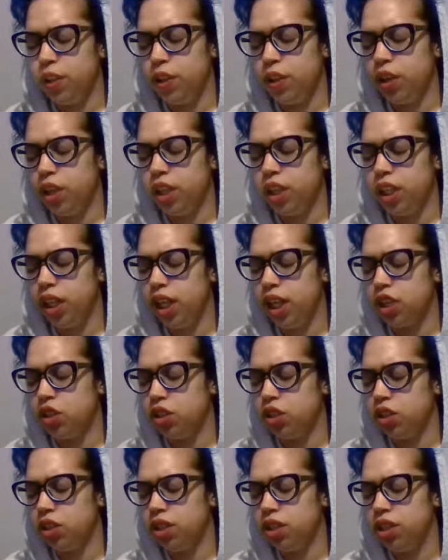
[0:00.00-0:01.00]
your
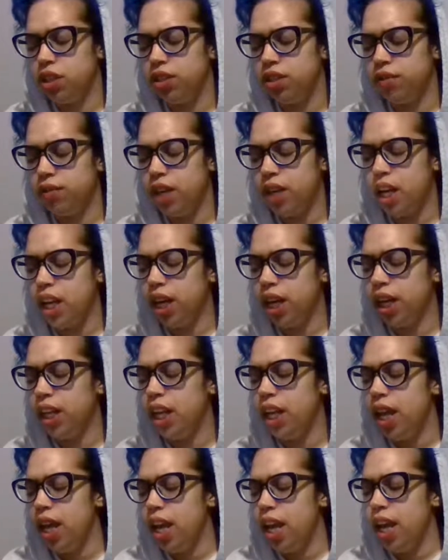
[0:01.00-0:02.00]
connection to the divine,
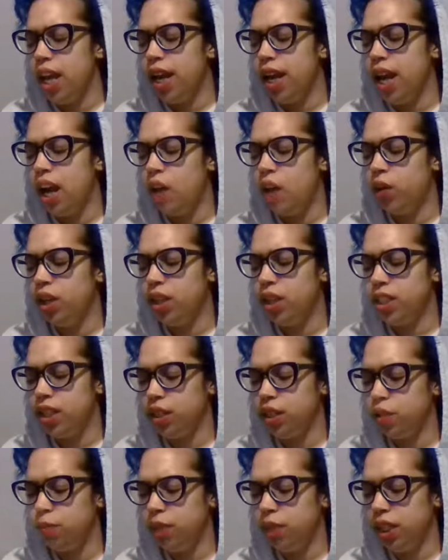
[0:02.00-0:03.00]
and how it is that
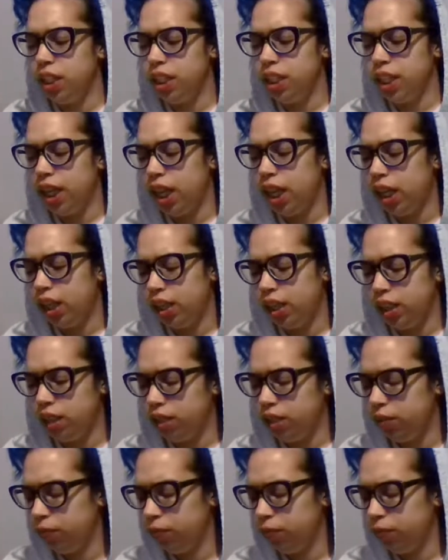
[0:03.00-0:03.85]
you're being guided.